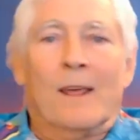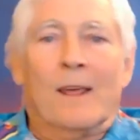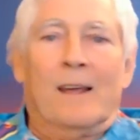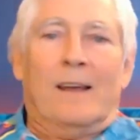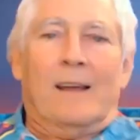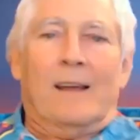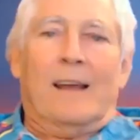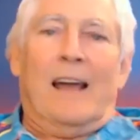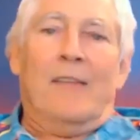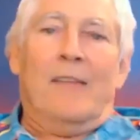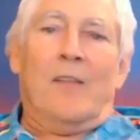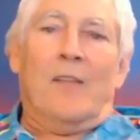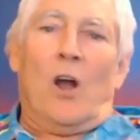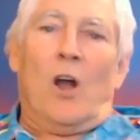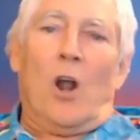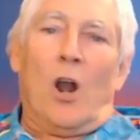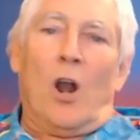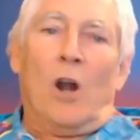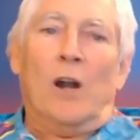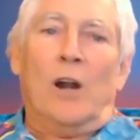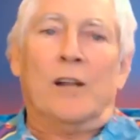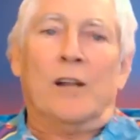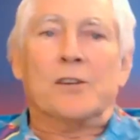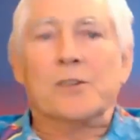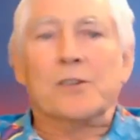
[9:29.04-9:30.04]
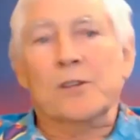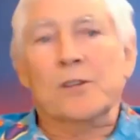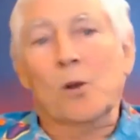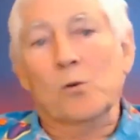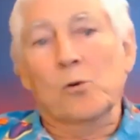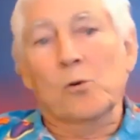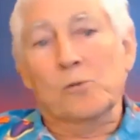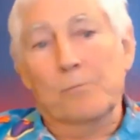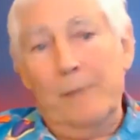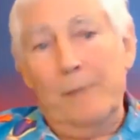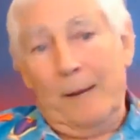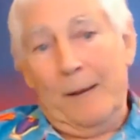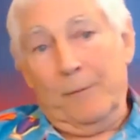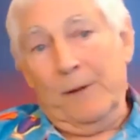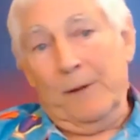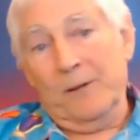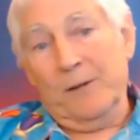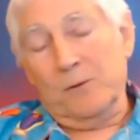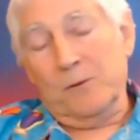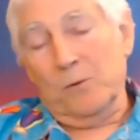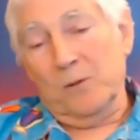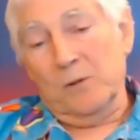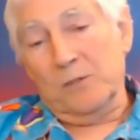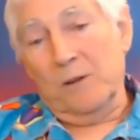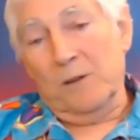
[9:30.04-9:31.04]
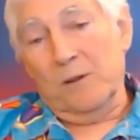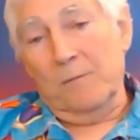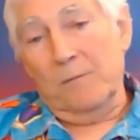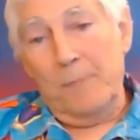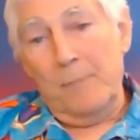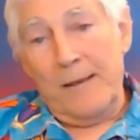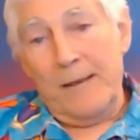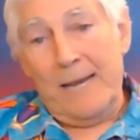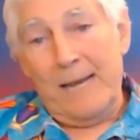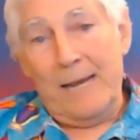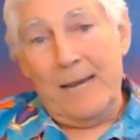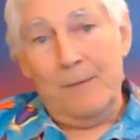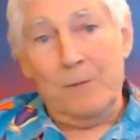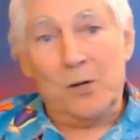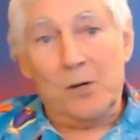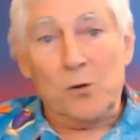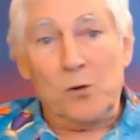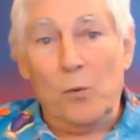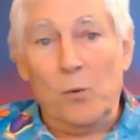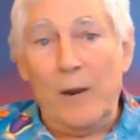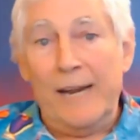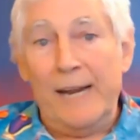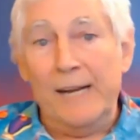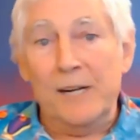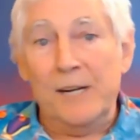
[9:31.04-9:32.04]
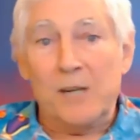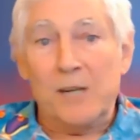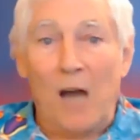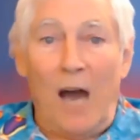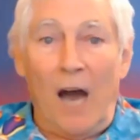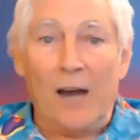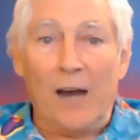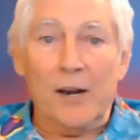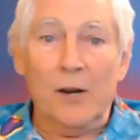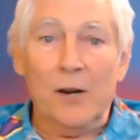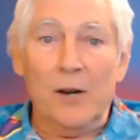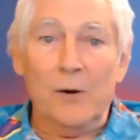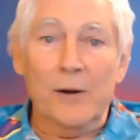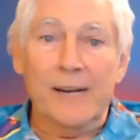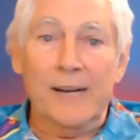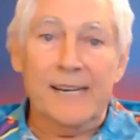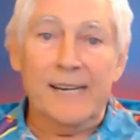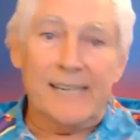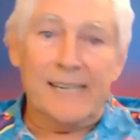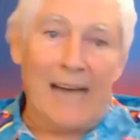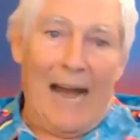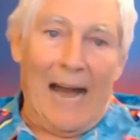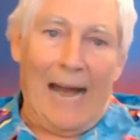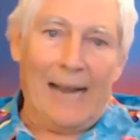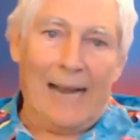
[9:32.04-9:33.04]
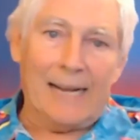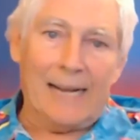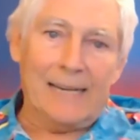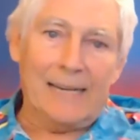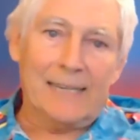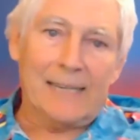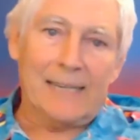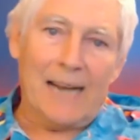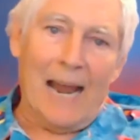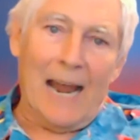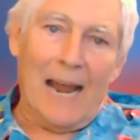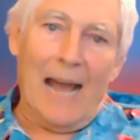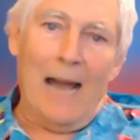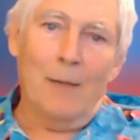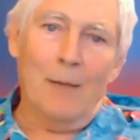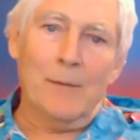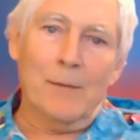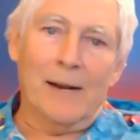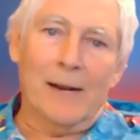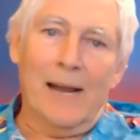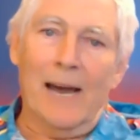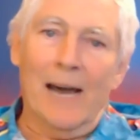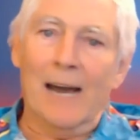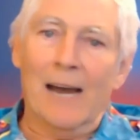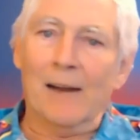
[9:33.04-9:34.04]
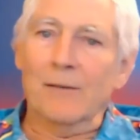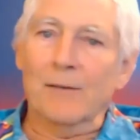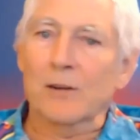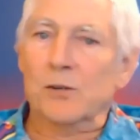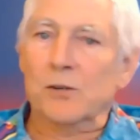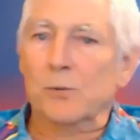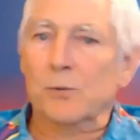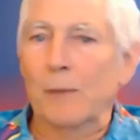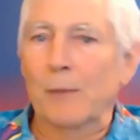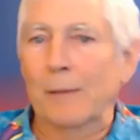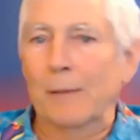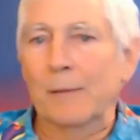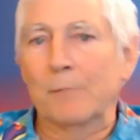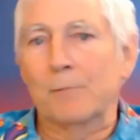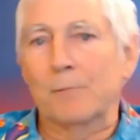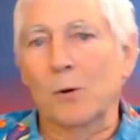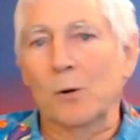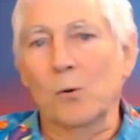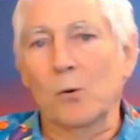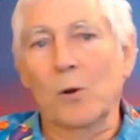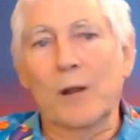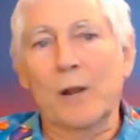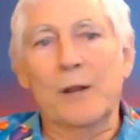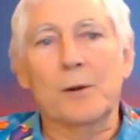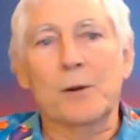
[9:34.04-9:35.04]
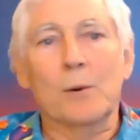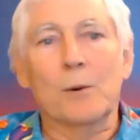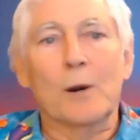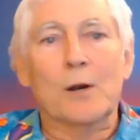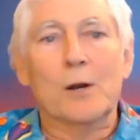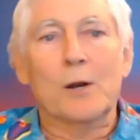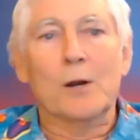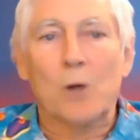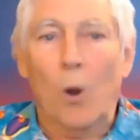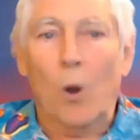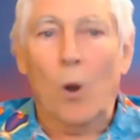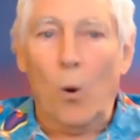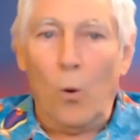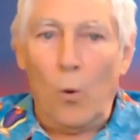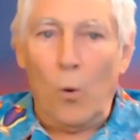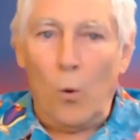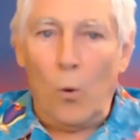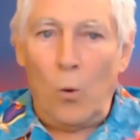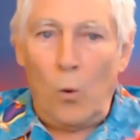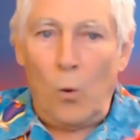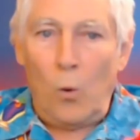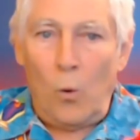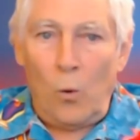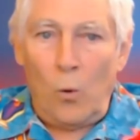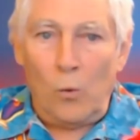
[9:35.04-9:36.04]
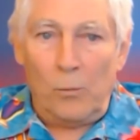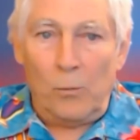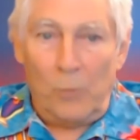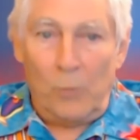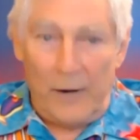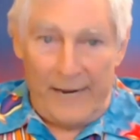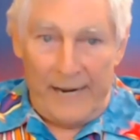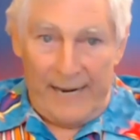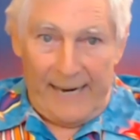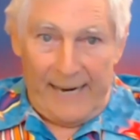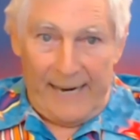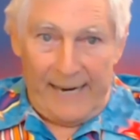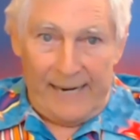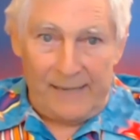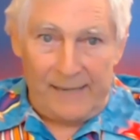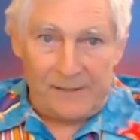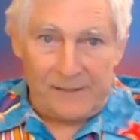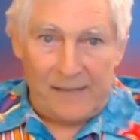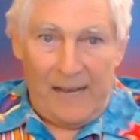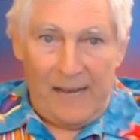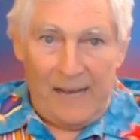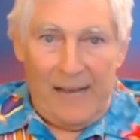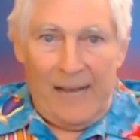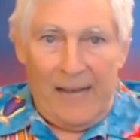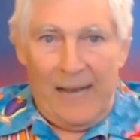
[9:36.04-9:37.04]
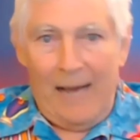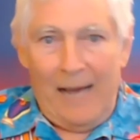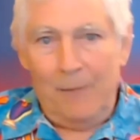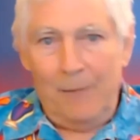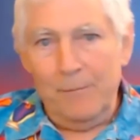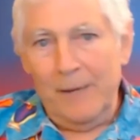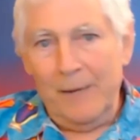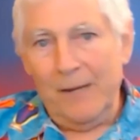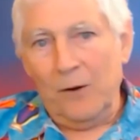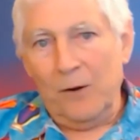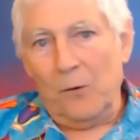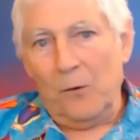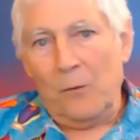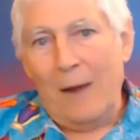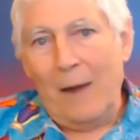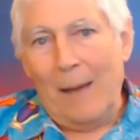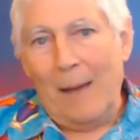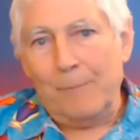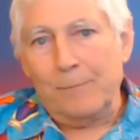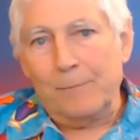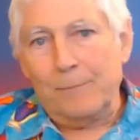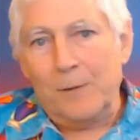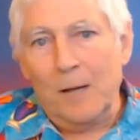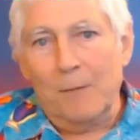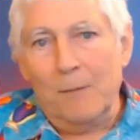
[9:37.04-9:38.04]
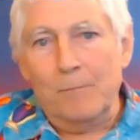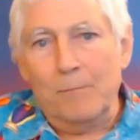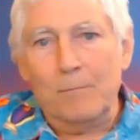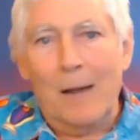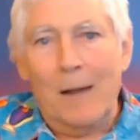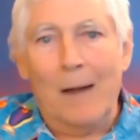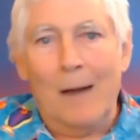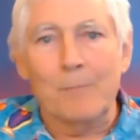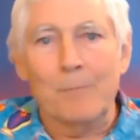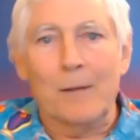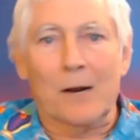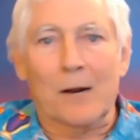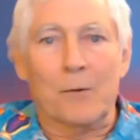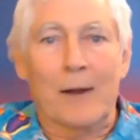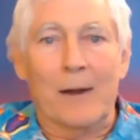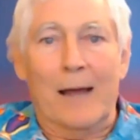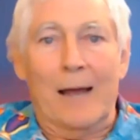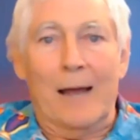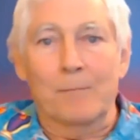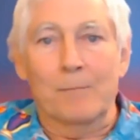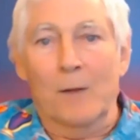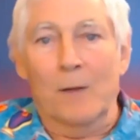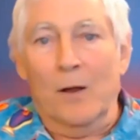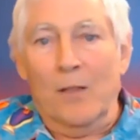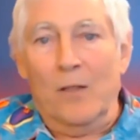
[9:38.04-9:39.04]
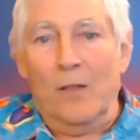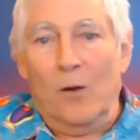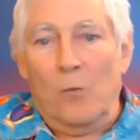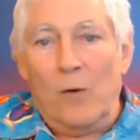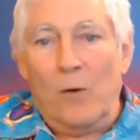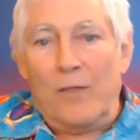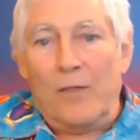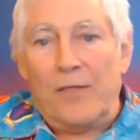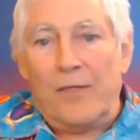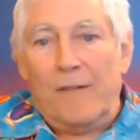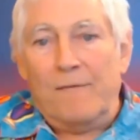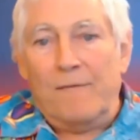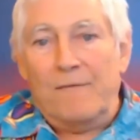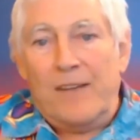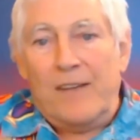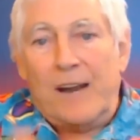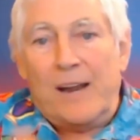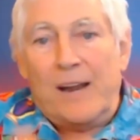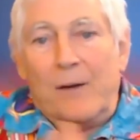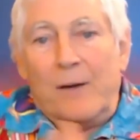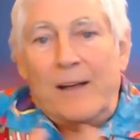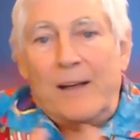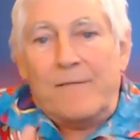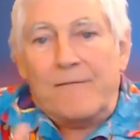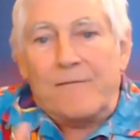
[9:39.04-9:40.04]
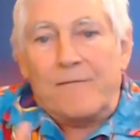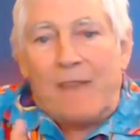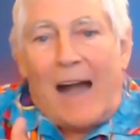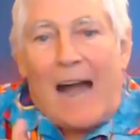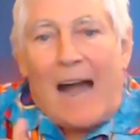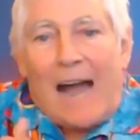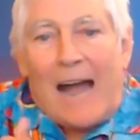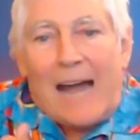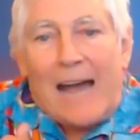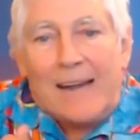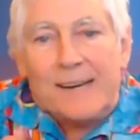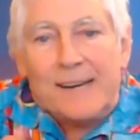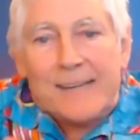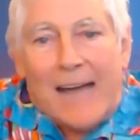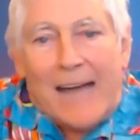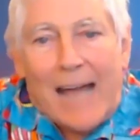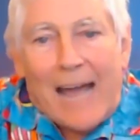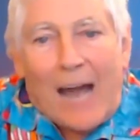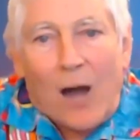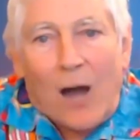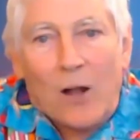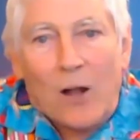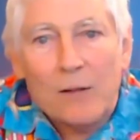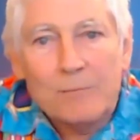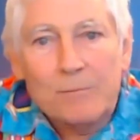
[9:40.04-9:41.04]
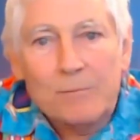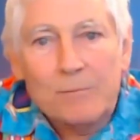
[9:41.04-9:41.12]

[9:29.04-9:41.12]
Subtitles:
And the earliest of those memories was of me between toddler and tyke, climbing out of a swimming pool into a cold breeze and being wrapped up by my grandmother with a very fine towel.